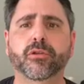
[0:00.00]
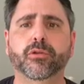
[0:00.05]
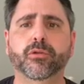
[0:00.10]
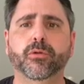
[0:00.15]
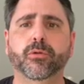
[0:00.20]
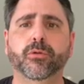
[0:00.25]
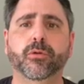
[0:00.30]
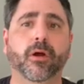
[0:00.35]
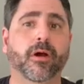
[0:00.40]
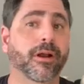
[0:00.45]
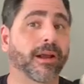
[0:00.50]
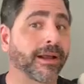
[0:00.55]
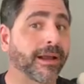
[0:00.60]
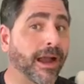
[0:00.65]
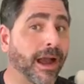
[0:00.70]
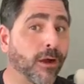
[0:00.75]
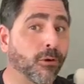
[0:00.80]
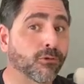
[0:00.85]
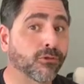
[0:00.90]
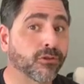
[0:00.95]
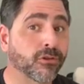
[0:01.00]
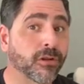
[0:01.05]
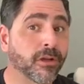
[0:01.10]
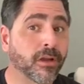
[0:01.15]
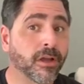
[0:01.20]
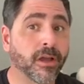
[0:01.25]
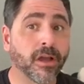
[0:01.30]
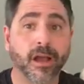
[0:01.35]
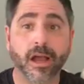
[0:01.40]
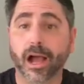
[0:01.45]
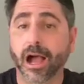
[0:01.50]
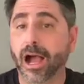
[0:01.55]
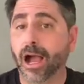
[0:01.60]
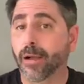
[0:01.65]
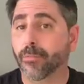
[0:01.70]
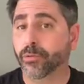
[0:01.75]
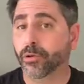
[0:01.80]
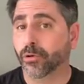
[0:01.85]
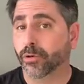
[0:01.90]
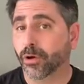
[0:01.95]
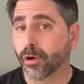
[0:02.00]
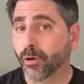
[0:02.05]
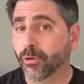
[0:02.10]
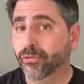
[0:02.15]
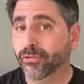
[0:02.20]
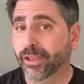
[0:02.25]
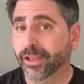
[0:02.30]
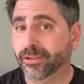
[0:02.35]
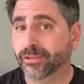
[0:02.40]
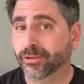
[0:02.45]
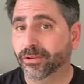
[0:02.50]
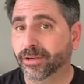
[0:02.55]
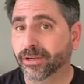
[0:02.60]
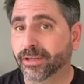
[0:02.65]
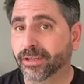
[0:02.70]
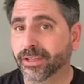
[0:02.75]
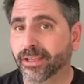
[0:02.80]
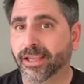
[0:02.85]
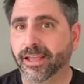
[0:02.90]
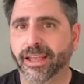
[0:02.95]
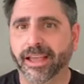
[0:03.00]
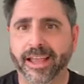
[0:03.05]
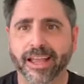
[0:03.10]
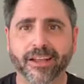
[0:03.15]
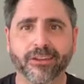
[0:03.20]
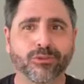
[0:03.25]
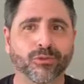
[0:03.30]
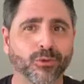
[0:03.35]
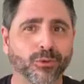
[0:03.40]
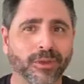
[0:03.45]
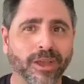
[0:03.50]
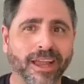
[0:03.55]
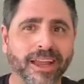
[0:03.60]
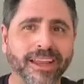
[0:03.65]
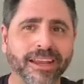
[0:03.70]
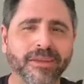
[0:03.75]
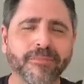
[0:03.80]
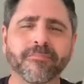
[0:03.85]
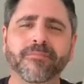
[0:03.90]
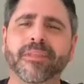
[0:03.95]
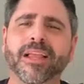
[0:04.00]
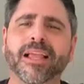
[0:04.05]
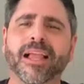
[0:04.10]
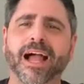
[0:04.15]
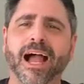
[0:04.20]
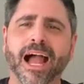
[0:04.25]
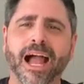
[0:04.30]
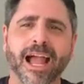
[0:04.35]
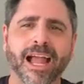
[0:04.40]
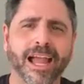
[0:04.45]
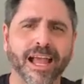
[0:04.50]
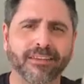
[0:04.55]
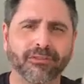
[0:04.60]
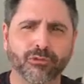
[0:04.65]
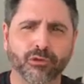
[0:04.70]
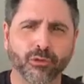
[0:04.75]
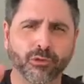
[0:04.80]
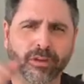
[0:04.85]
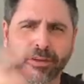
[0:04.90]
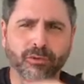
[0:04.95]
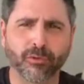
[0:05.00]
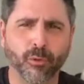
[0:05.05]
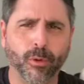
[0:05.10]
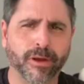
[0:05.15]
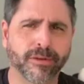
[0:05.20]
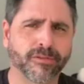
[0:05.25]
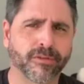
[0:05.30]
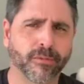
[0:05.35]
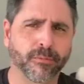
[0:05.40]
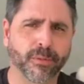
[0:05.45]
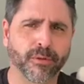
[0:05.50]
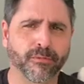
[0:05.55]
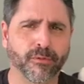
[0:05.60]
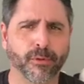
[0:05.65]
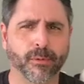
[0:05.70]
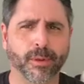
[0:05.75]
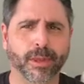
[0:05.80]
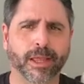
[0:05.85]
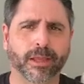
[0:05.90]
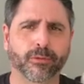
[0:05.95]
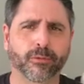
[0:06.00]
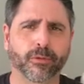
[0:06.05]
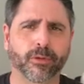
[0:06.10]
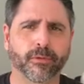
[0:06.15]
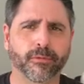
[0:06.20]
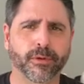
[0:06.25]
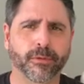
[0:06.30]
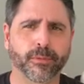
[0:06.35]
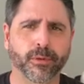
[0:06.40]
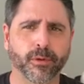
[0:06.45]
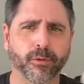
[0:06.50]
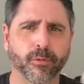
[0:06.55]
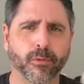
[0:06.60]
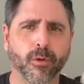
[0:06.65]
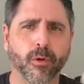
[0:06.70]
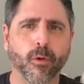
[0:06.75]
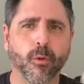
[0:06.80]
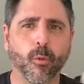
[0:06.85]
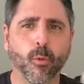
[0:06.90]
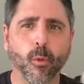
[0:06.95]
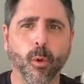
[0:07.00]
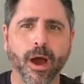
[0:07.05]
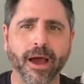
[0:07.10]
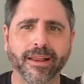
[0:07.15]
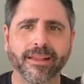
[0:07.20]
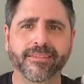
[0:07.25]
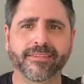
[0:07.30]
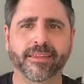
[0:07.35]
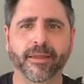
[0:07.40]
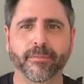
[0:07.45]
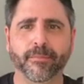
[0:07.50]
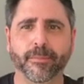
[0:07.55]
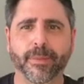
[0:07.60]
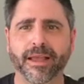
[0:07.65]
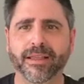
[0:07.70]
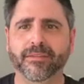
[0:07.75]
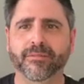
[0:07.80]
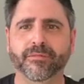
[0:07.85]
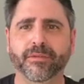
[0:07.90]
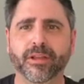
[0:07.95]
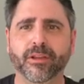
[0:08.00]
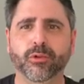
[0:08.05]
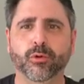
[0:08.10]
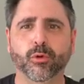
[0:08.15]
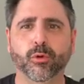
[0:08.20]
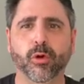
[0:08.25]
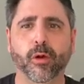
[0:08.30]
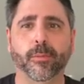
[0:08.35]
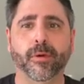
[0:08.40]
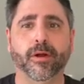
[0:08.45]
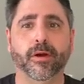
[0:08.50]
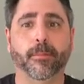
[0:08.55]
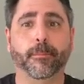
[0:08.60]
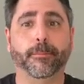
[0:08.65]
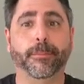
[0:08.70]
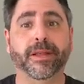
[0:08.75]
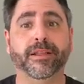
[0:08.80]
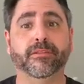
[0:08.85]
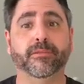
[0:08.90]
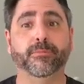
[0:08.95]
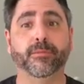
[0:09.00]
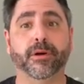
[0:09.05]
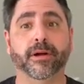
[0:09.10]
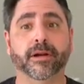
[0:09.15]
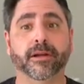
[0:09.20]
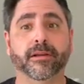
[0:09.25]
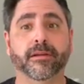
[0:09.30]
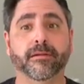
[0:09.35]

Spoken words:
Dude on a Couch. I'm your host, Hector, and today I ask you this question before we get to the review. What is the best thing to come out of Pittsburgh?